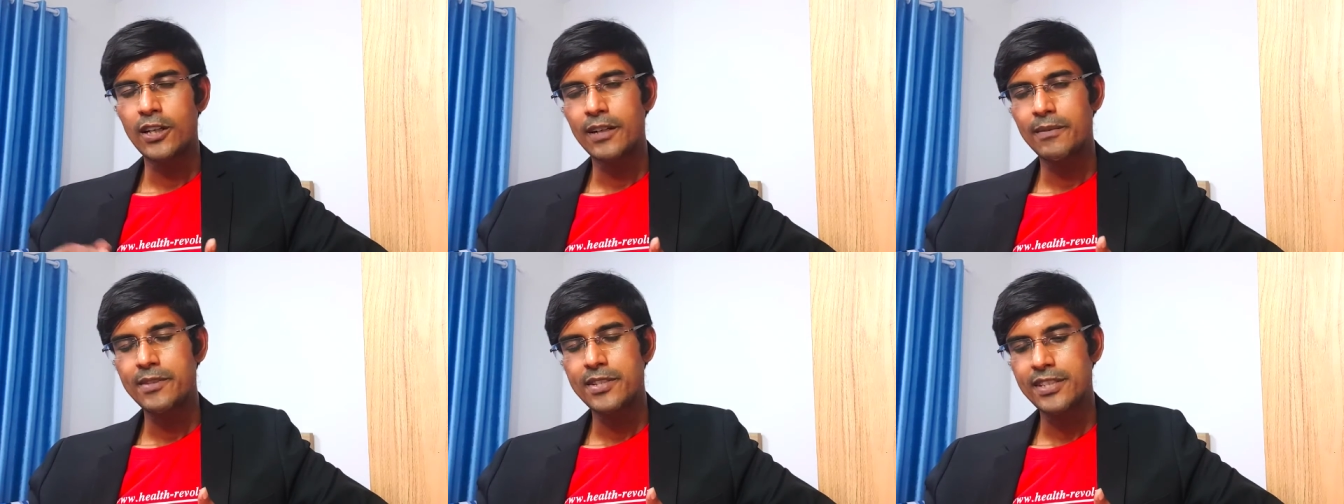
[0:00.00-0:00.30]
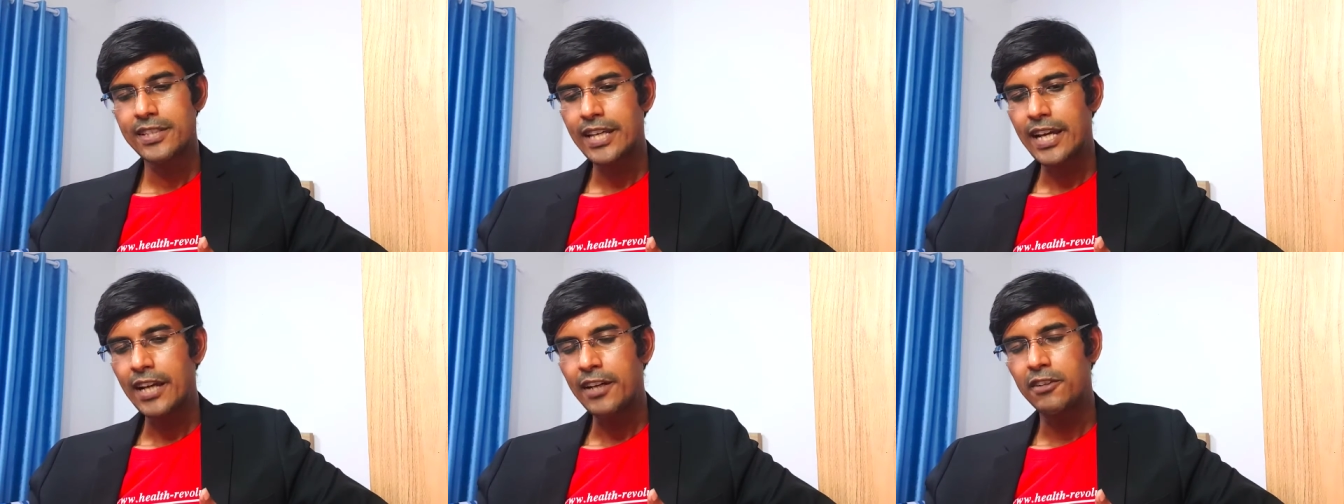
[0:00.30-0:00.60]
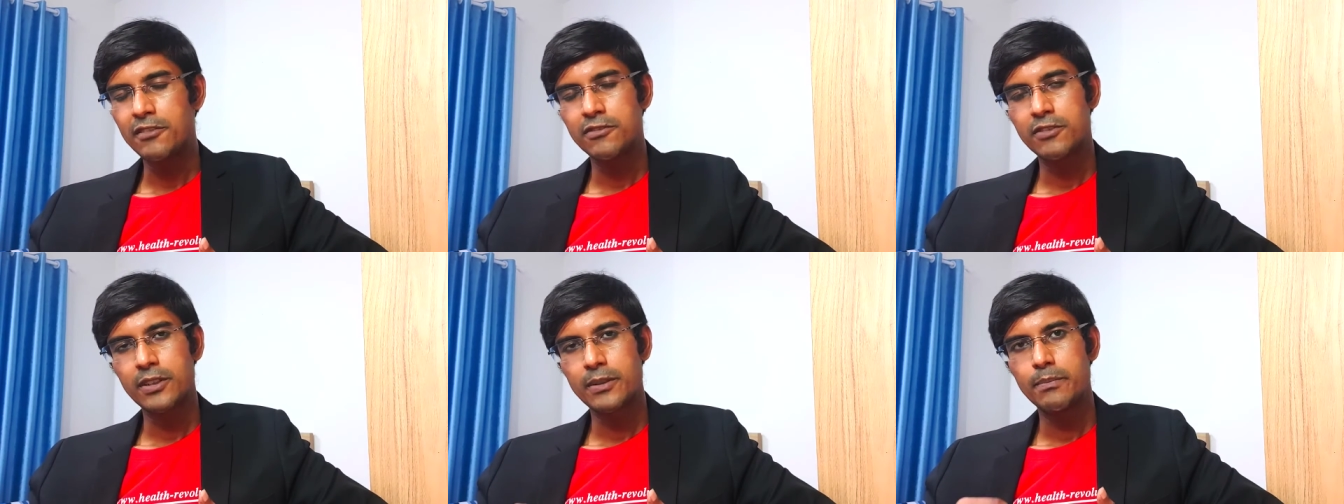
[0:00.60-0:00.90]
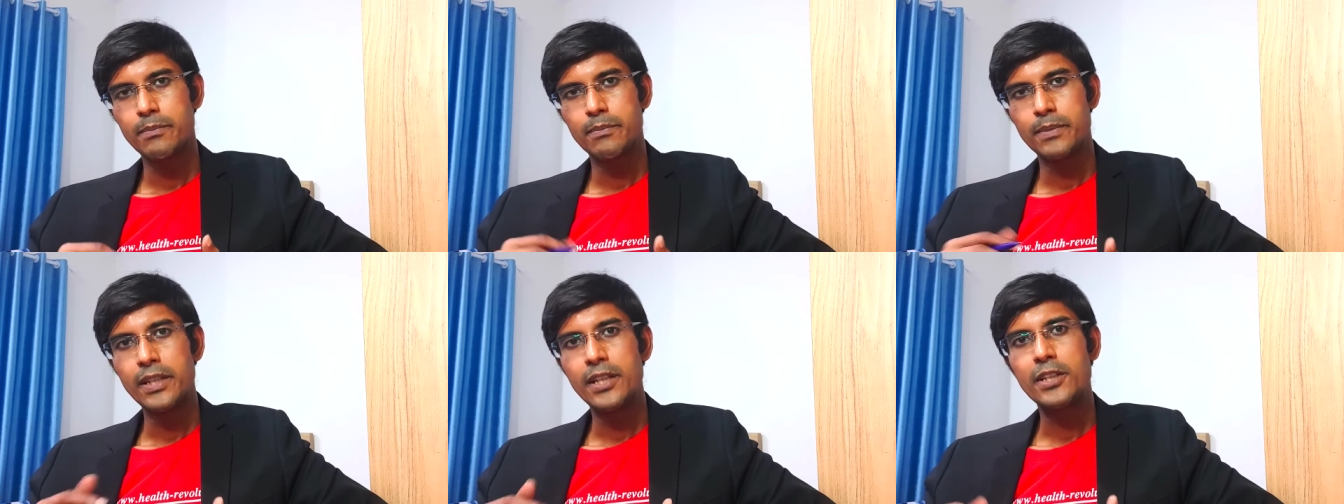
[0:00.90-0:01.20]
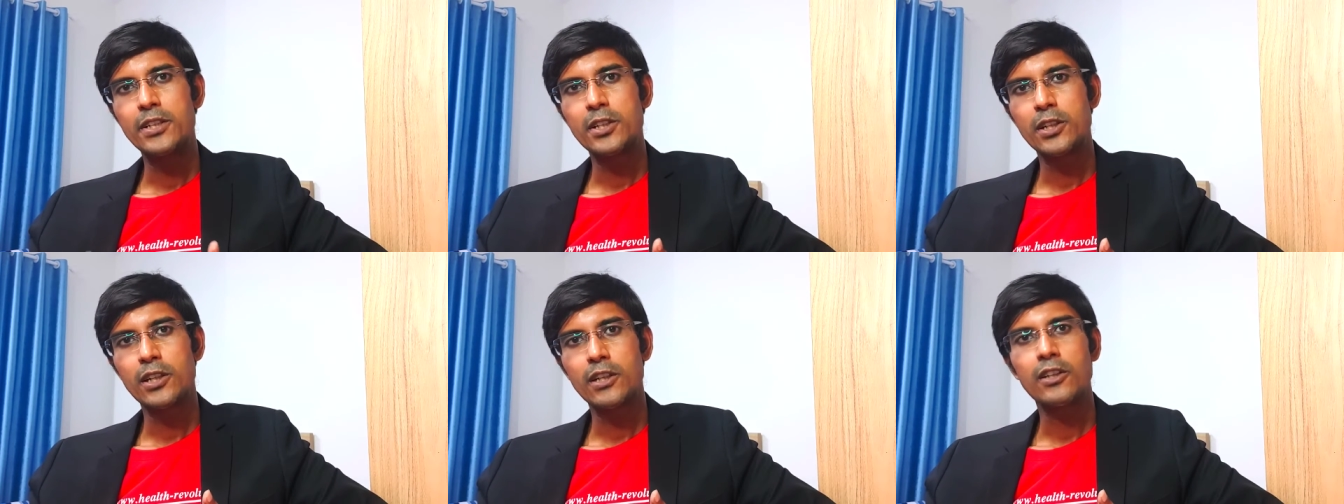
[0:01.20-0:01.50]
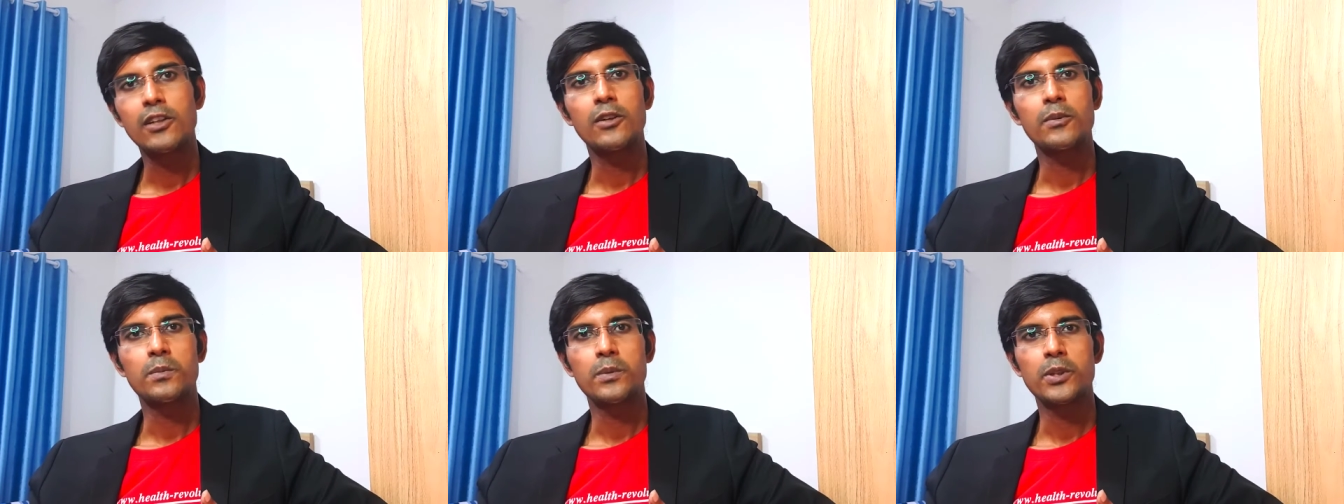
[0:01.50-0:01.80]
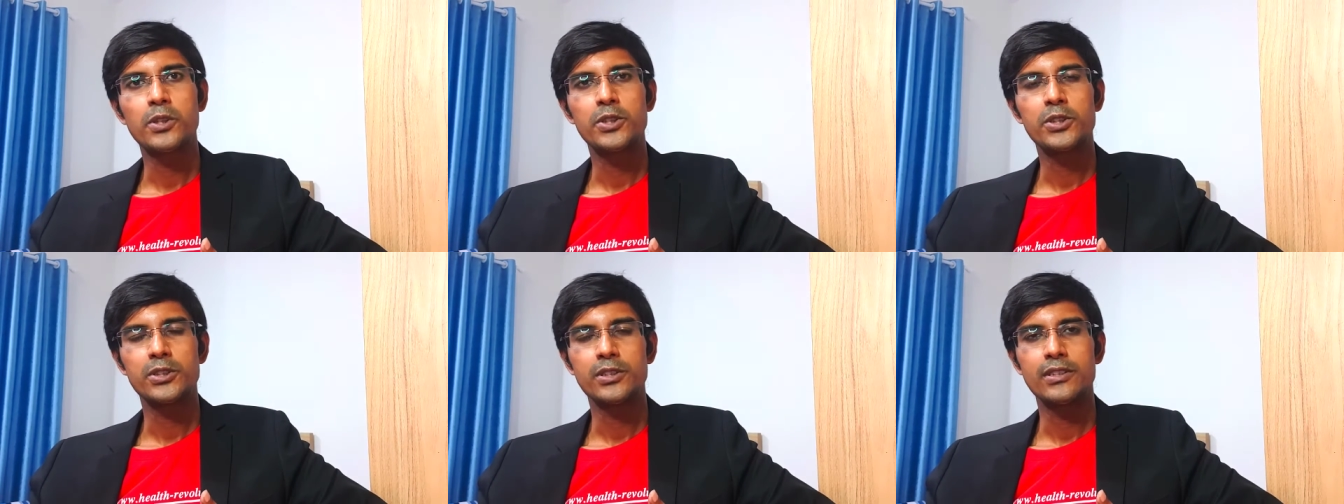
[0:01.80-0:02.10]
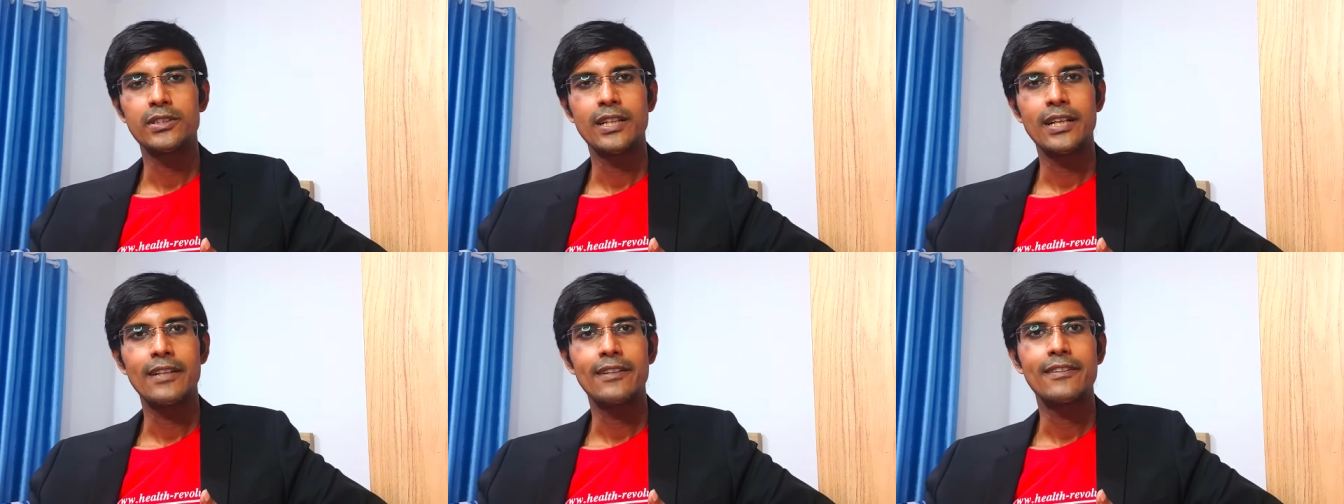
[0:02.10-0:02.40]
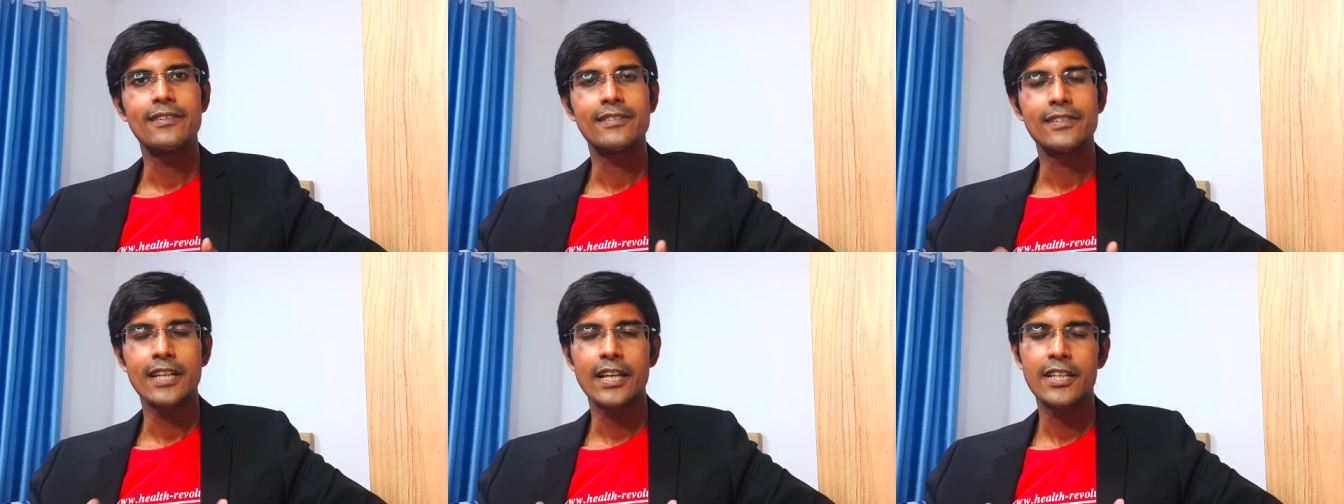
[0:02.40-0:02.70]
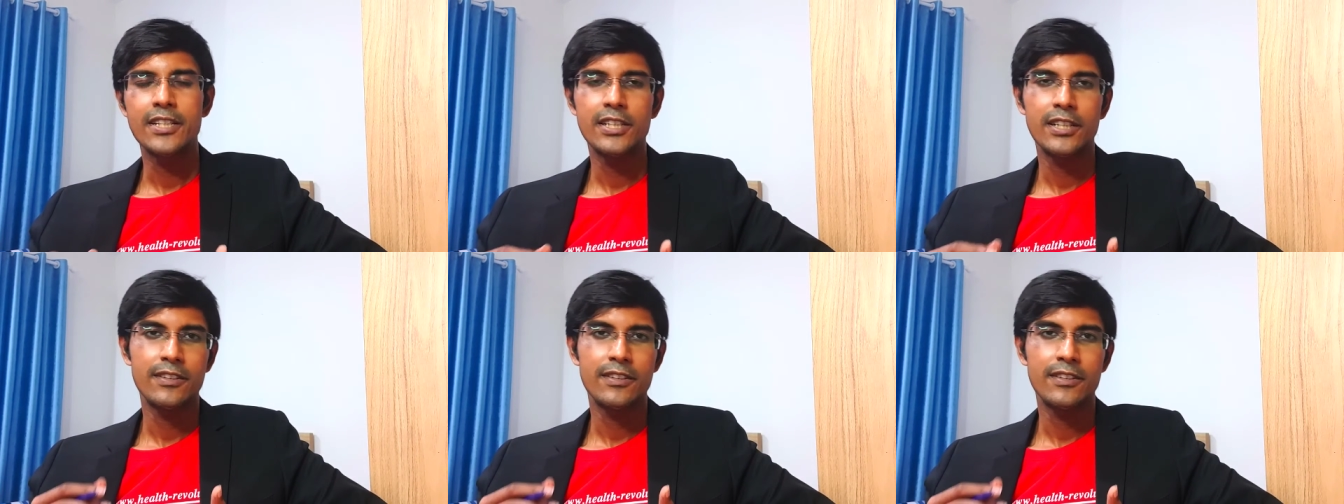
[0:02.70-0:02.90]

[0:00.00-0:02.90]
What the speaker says: I'm a CIO for a billion-dollar corporation at this stage.